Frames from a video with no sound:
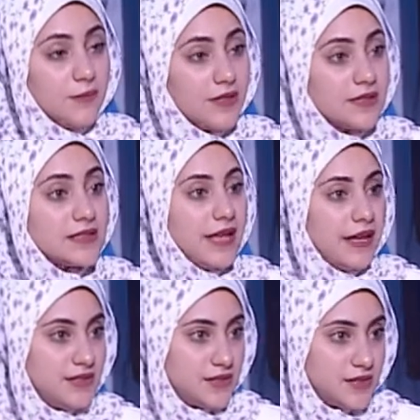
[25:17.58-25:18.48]
things
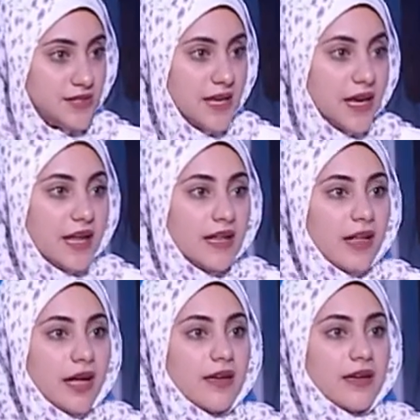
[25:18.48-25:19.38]
later,
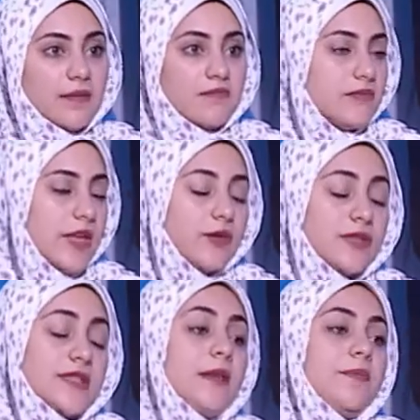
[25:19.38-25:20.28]
like they
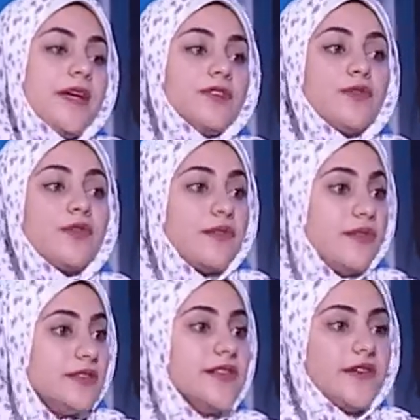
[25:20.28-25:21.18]
celebrate for the
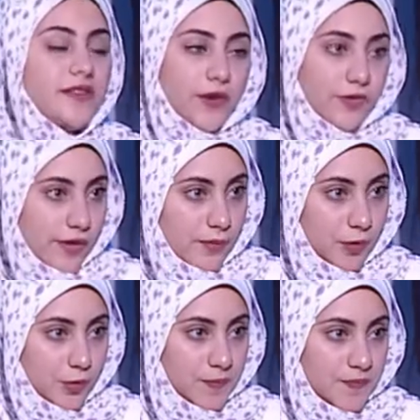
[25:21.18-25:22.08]
fertility of
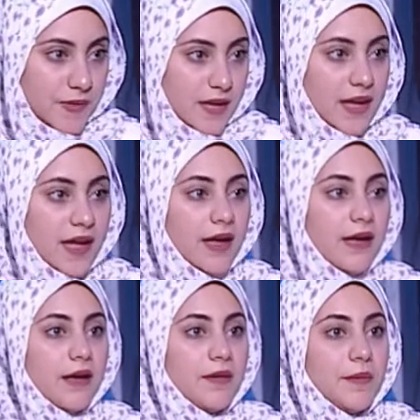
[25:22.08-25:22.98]
Amun.
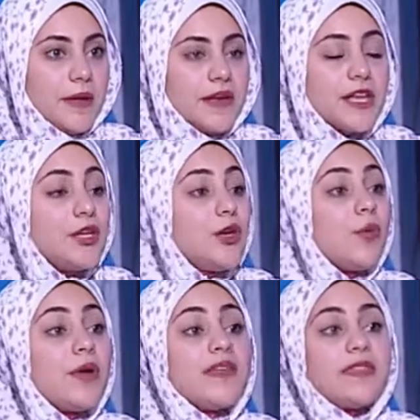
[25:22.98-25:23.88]

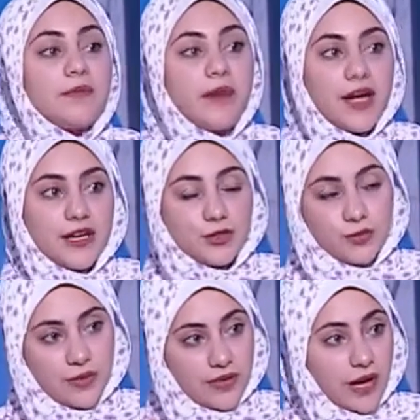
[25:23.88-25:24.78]
Renewing the marriage
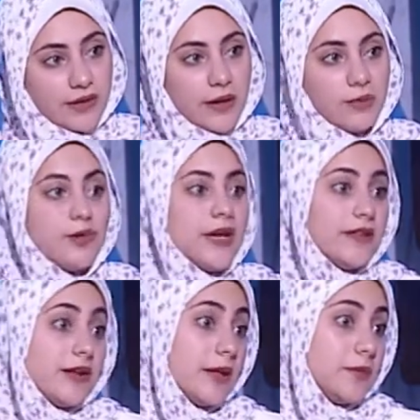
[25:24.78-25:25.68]
with God Amun
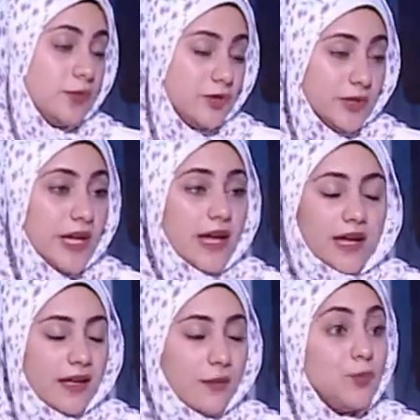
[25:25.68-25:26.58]
and God
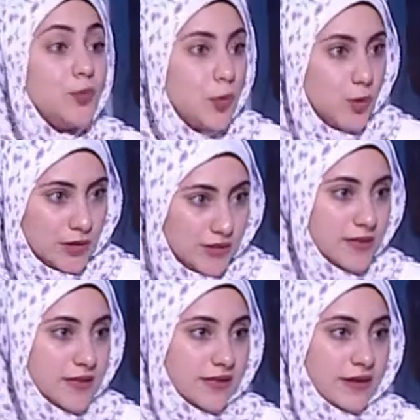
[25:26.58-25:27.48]
Mut,
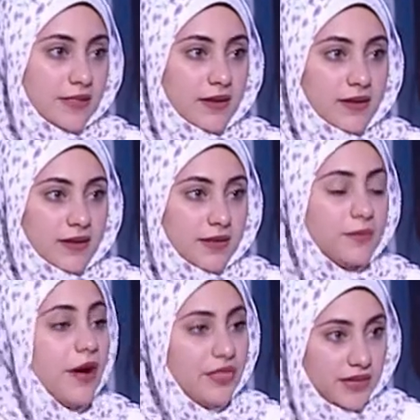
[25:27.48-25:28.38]
the
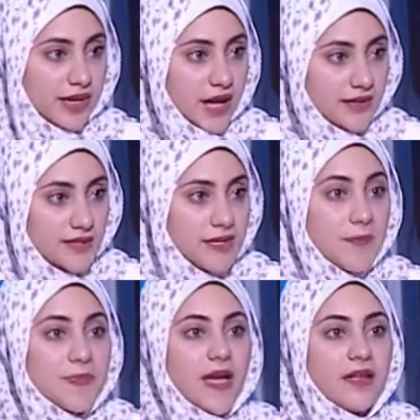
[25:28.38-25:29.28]
mother goddess,
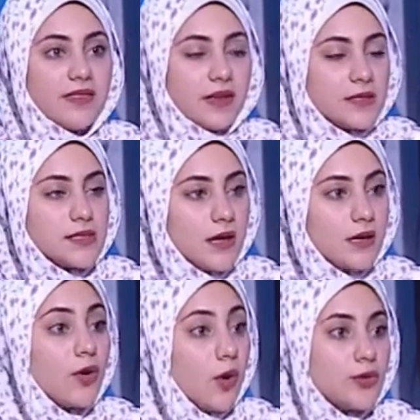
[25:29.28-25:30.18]
and their
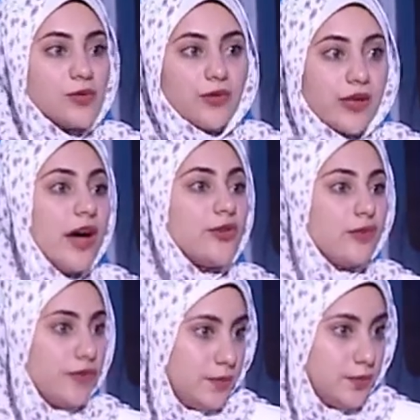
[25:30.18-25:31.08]
son Khonsu, the god
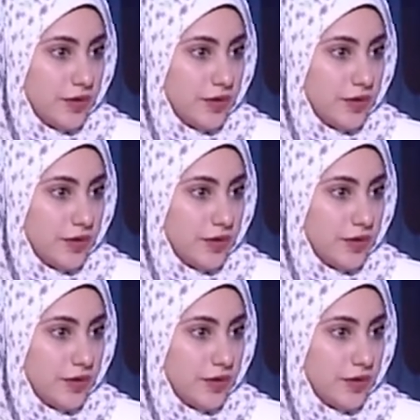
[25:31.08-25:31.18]
of the